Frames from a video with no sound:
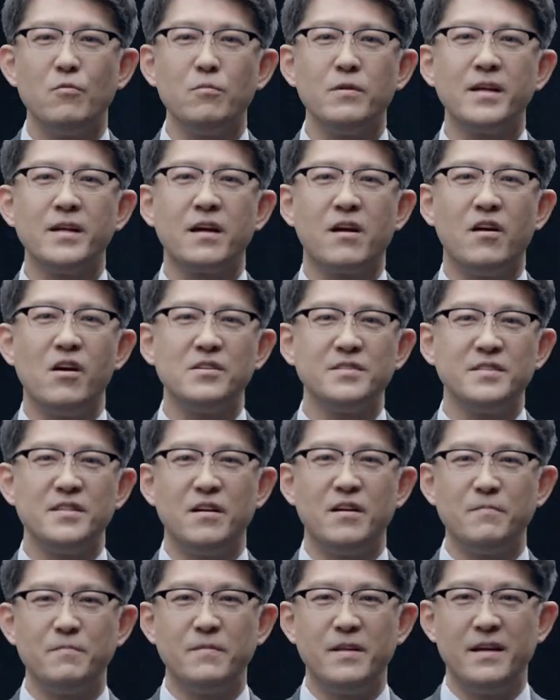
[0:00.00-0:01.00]
Over the course
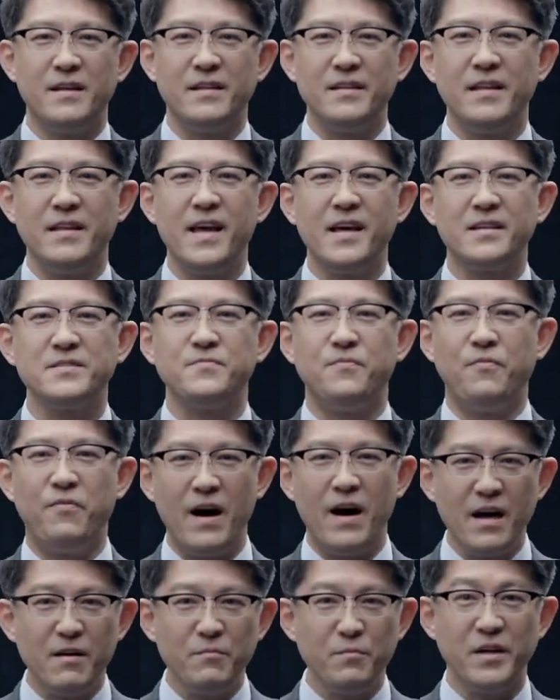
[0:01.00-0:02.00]
of the next
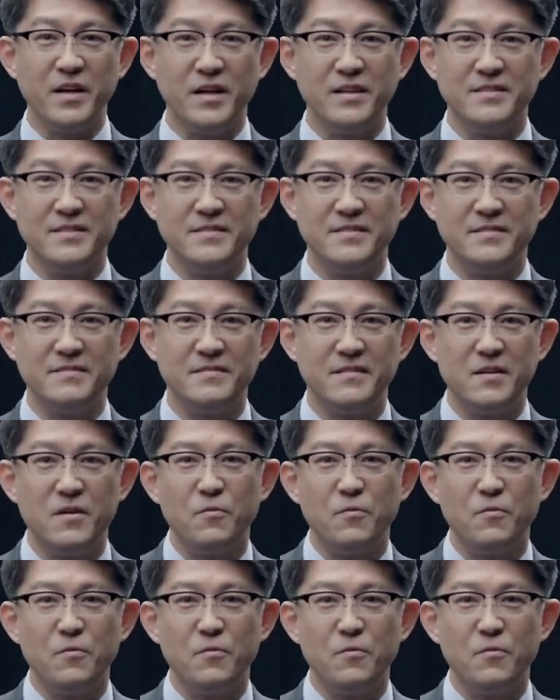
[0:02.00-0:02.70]
five years,